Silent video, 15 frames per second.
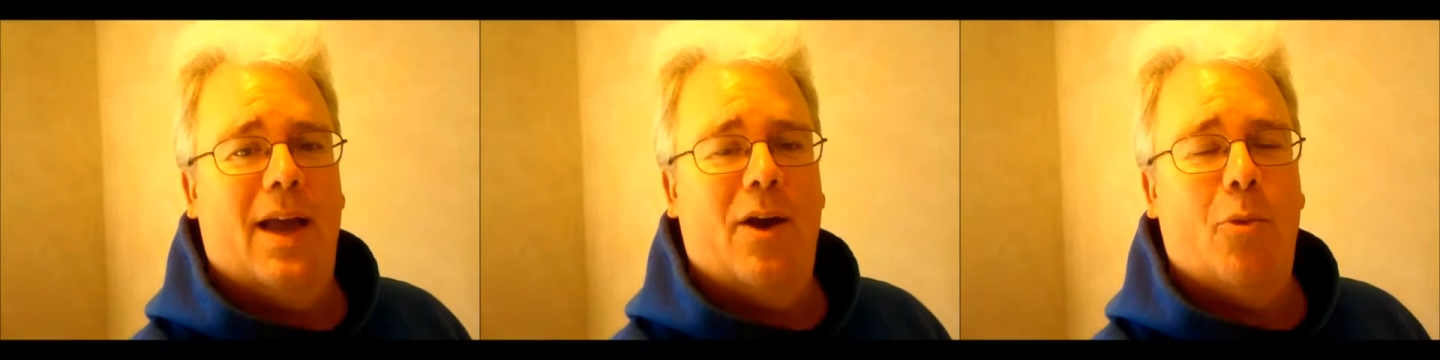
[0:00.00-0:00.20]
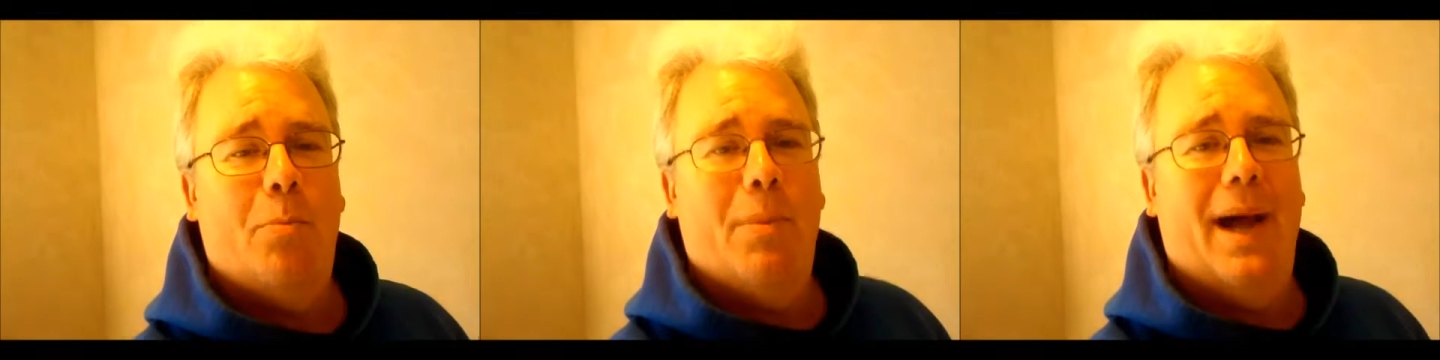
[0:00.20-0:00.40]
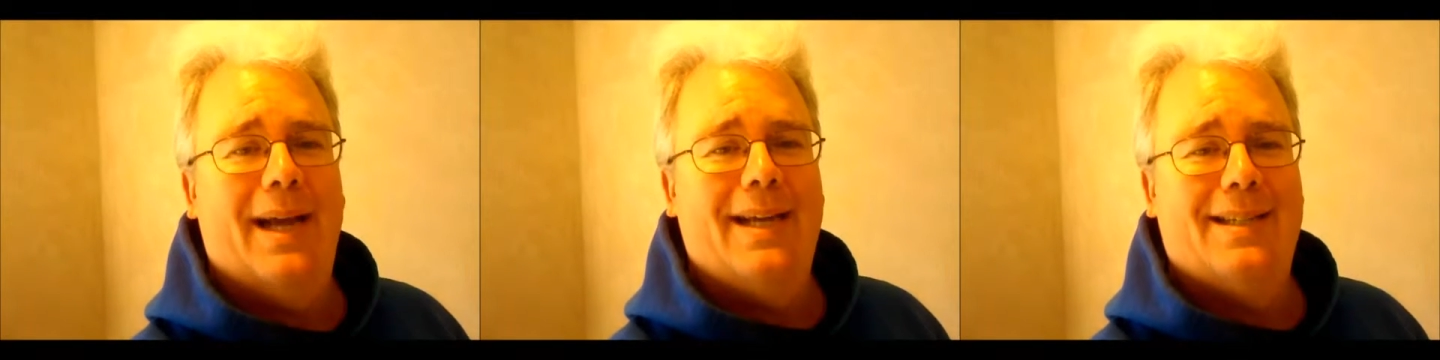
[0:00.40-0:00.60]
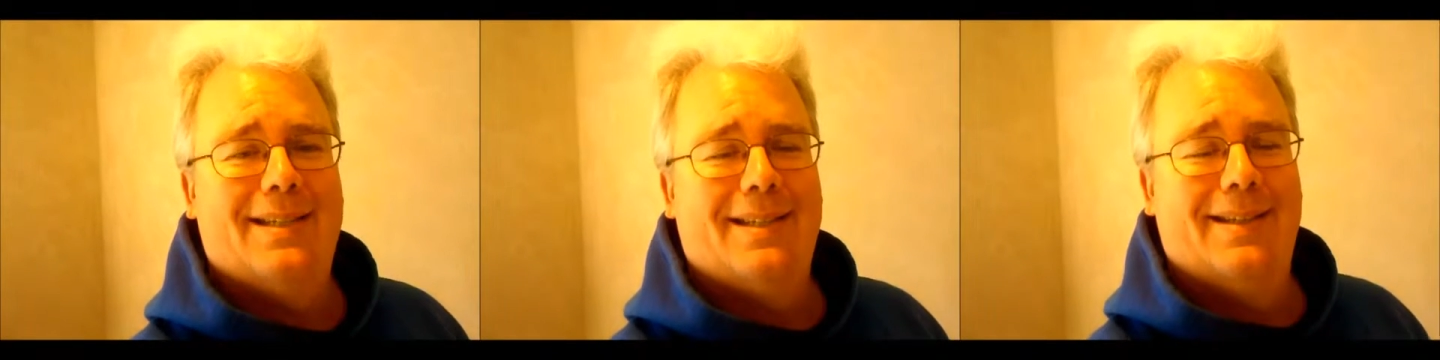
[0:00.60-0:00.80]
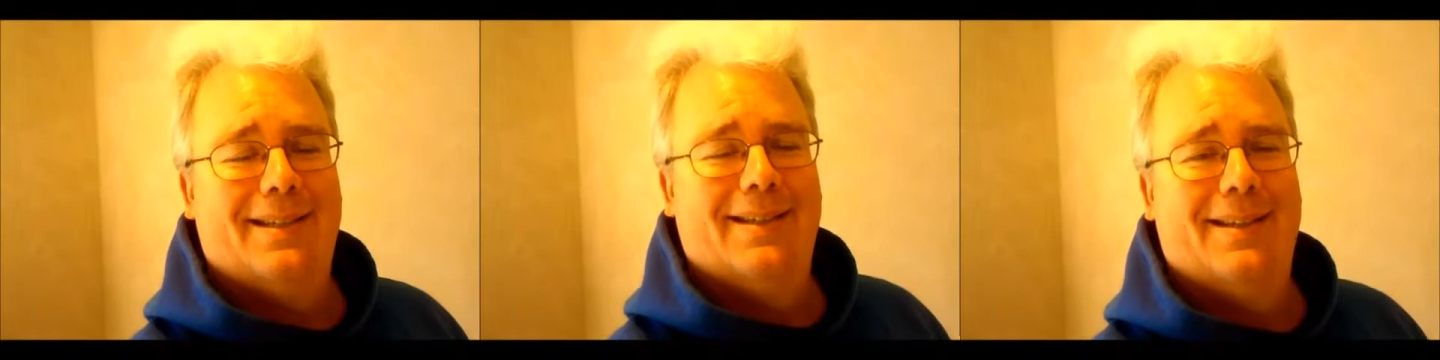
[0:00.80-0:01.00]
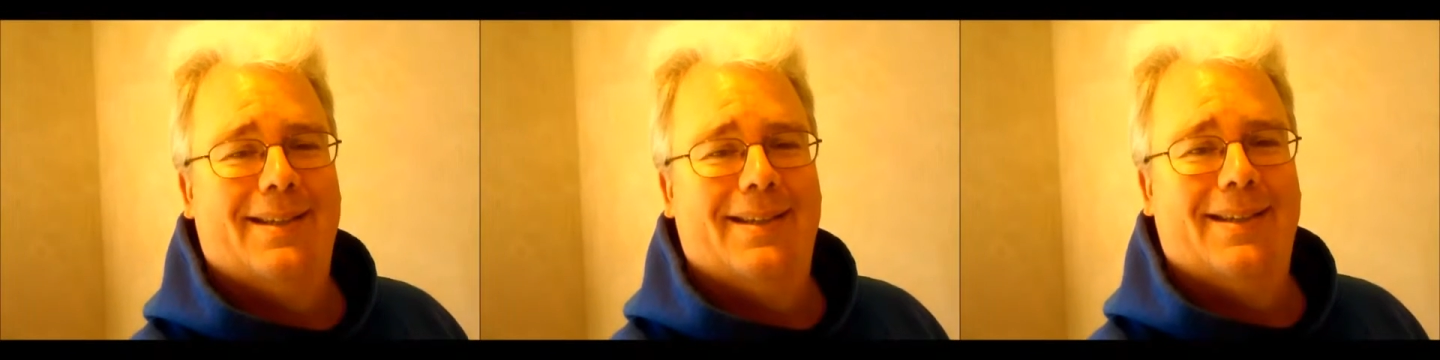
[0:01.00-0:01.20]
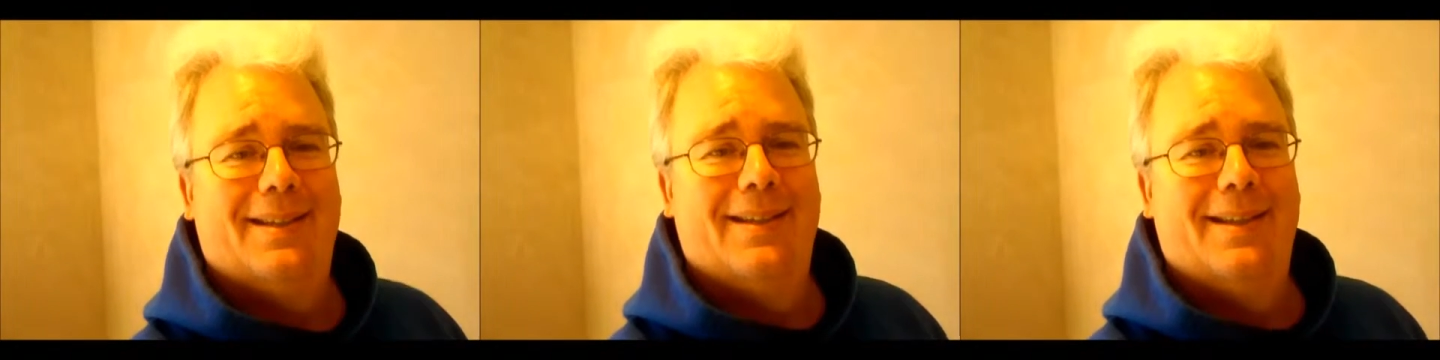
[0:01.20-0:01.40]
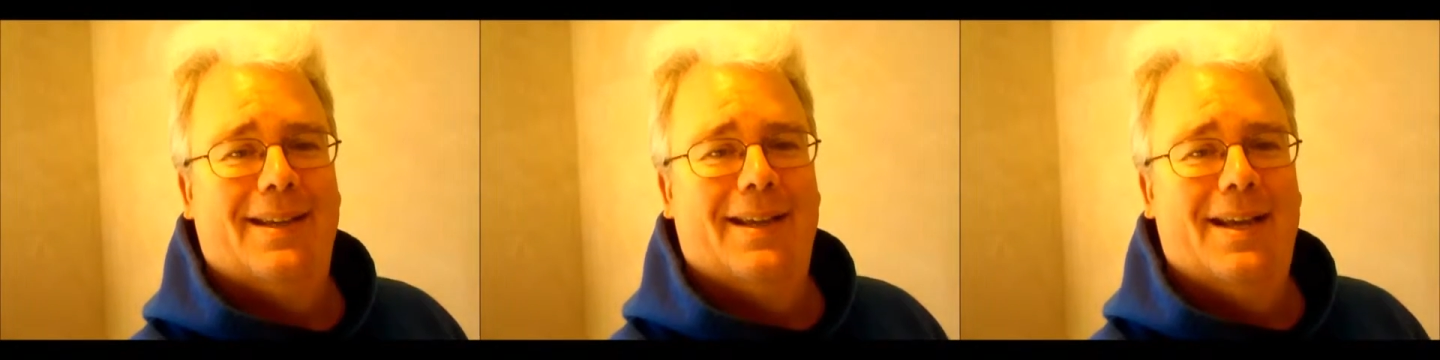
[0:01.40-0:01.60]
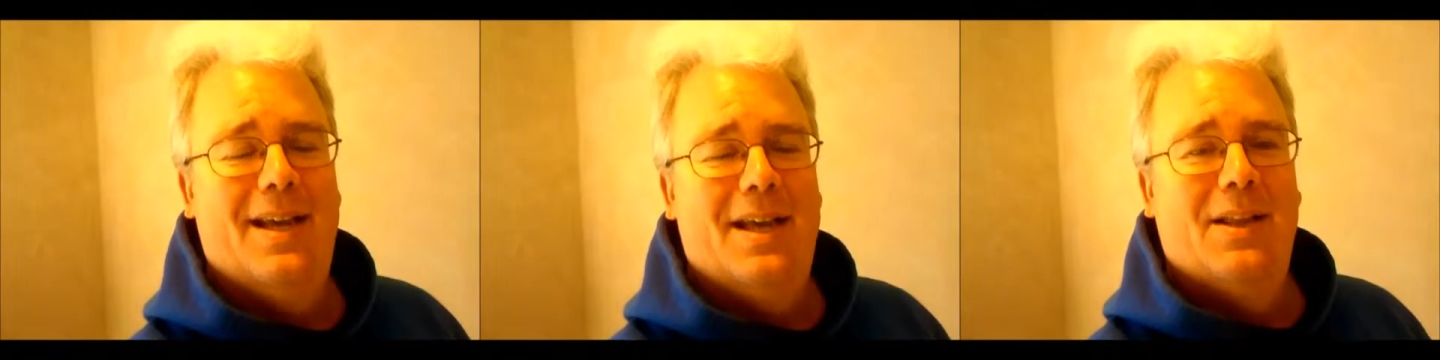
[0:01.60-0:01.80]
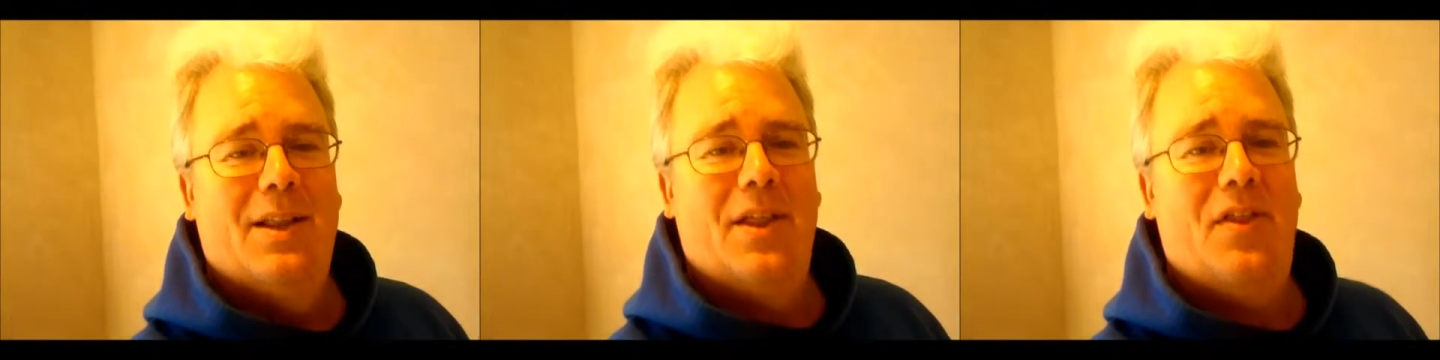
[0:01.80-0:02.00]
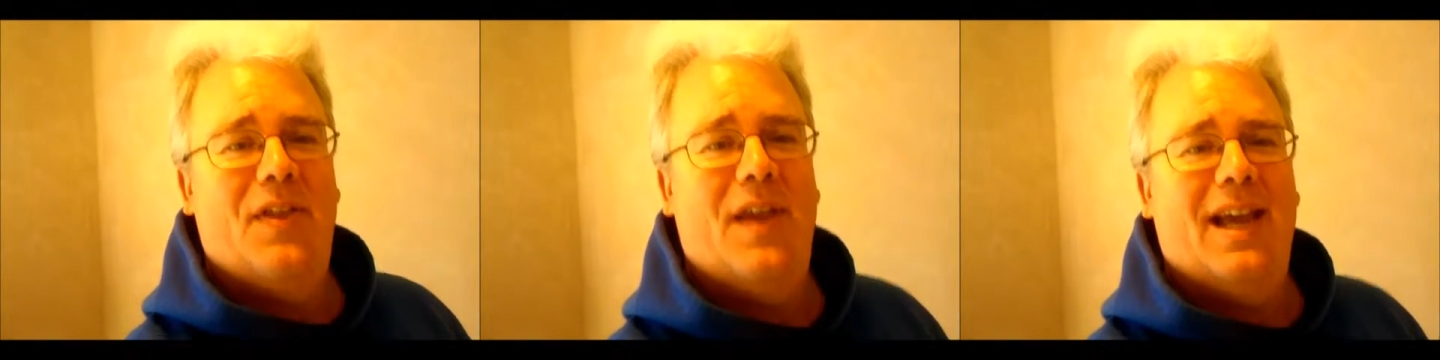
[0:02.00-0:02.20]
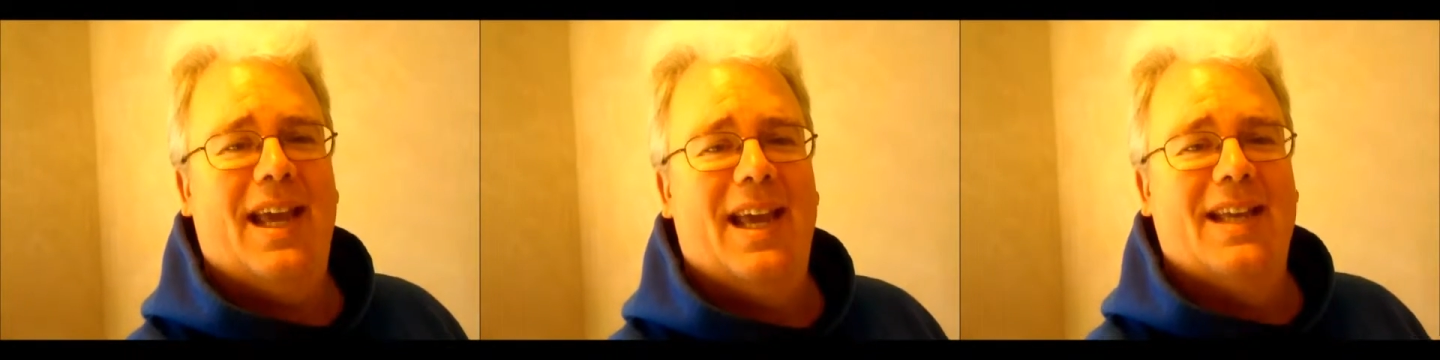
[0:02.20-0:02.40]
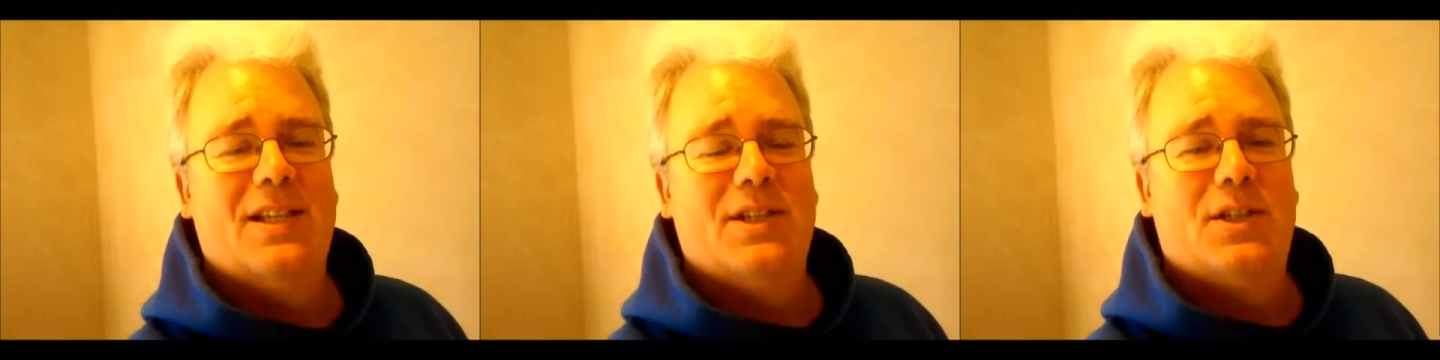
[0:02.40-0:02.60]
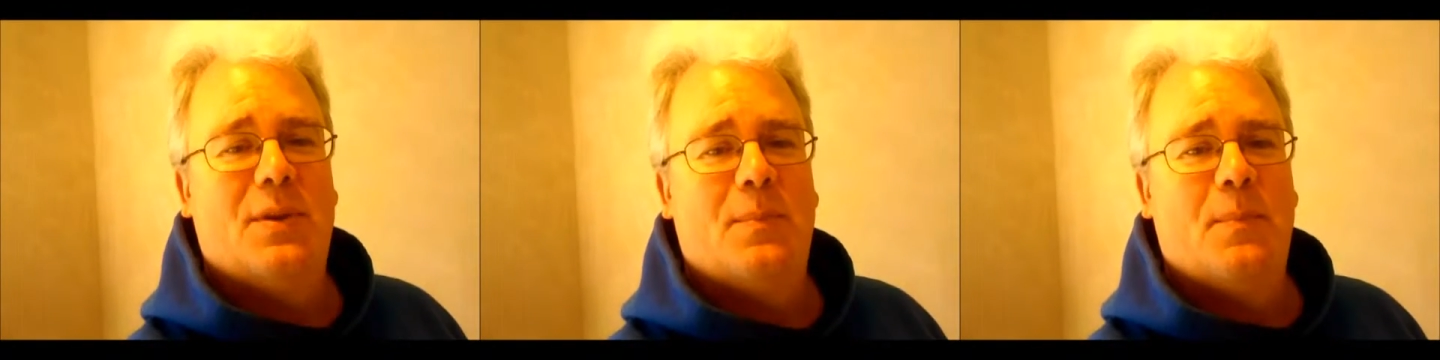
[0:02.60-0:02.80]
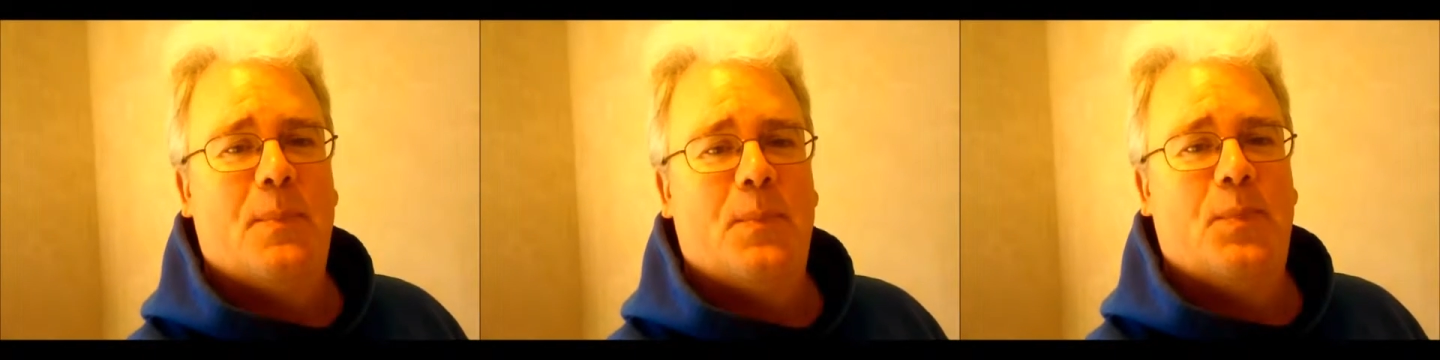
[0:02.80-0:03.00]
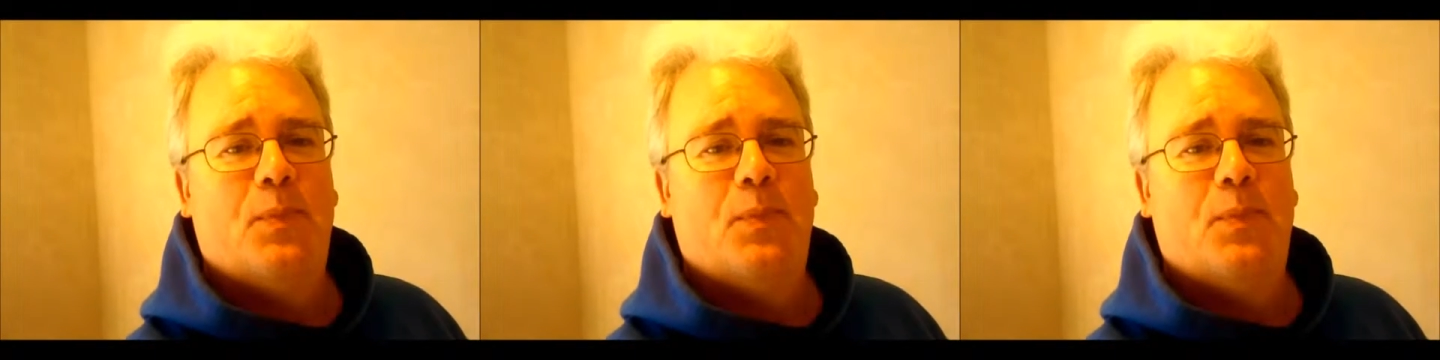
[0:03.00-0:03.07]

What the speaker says: I don't bite. The thing is,